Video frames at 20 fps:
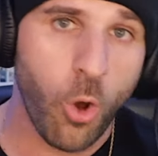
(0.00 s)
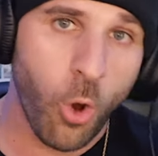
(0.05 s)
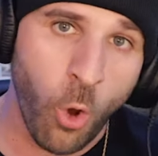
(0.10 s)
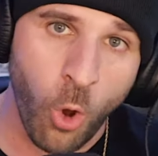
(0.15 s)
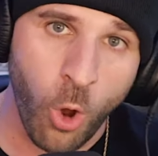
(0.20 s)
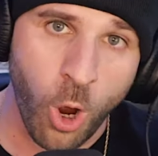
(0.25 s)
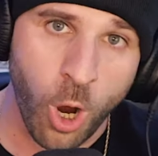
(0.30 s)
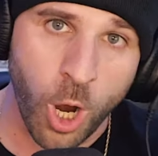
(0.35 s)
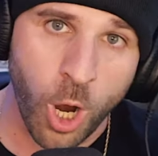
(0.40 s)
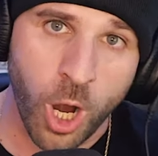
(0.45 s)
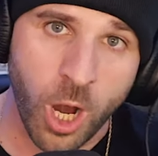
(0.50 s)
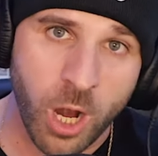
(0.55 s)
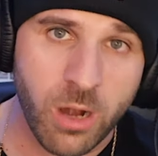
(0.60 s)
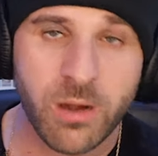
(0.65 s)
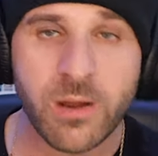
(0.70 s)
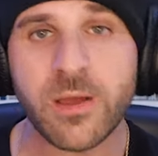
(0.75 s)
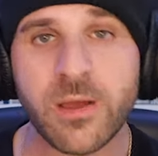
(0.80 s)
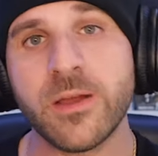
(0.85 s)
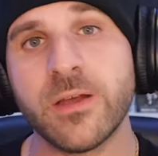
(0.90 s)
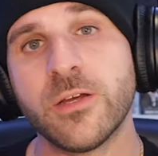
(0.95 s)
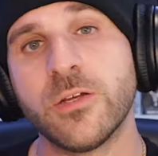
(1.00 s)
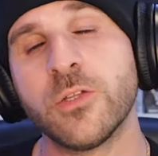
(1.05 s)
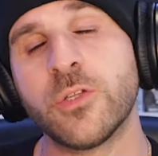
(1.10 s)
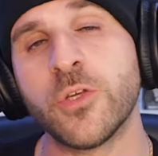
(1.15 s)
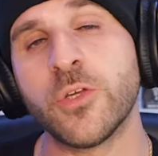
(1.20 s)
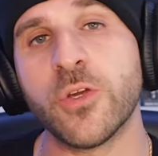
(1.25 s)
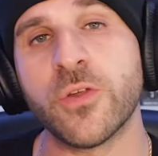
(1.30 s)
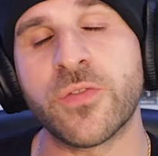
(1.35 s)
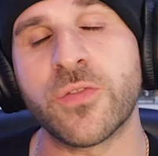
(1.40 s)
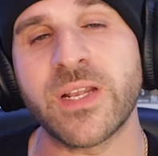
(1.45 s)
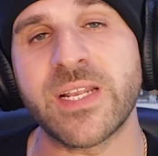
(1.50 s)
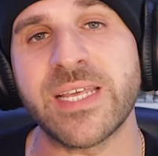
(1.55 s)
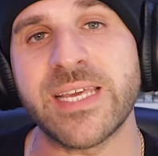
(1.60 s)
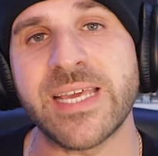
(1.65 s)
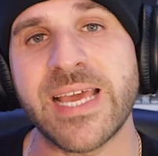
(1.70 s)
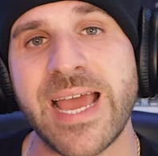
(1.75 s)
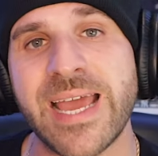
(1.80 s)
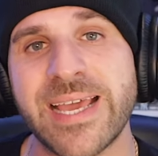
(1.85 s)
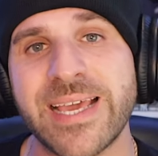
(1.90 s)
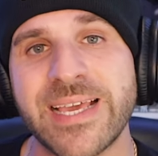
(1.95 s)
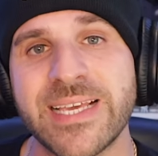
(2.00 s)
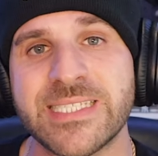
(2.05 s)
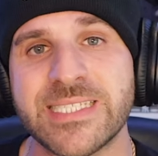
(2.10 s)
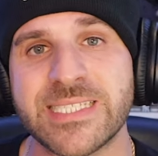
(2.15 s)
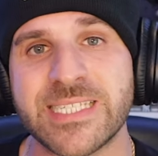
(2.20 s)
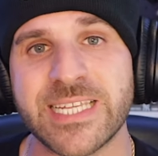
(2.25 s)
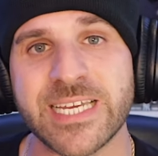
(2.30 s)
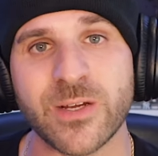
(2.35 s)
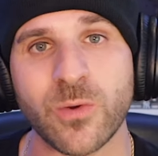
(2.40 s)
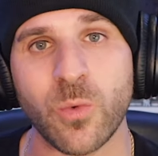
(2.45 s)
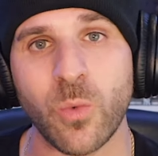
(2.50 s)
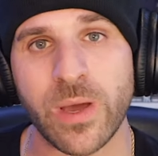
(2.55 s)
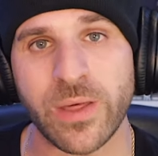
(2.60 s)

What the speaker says: Or do you think the Yankees stick